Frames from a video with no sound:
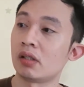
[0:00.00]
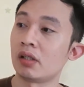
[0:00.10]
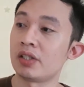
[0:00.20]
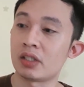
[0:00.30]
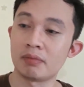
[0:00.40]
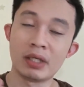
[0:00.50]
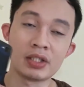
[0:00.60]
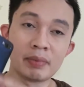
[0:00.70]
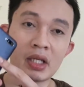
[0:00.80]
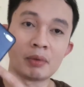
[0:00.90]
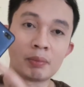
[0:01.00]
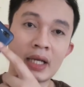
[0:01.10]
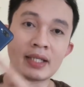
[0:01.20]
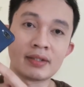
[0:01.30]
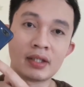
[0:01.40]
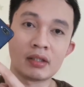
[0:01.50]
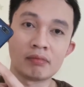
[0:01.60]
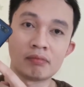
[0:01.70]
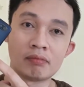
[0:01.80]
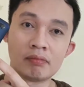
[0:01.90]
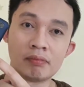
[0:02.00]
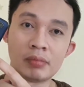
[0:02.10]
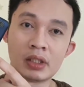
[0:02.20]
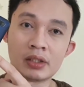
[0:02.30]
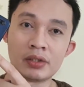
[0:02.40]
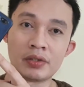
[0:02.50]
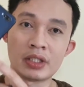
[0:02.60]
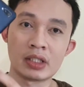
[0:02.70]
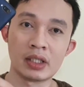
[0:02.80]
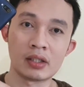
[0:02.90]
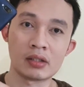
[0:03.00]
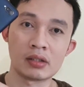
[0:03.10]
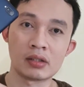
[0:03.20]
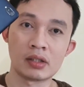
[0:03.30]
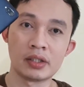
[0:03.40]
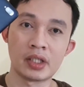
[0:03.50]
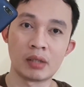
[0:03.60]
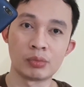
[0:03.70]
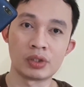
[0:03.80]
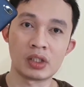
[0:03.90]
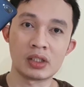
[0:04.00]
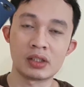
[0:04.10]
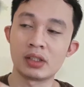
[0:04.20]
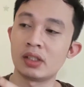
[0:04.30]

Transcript: It's made out of plastic, but there is like a diamond cut.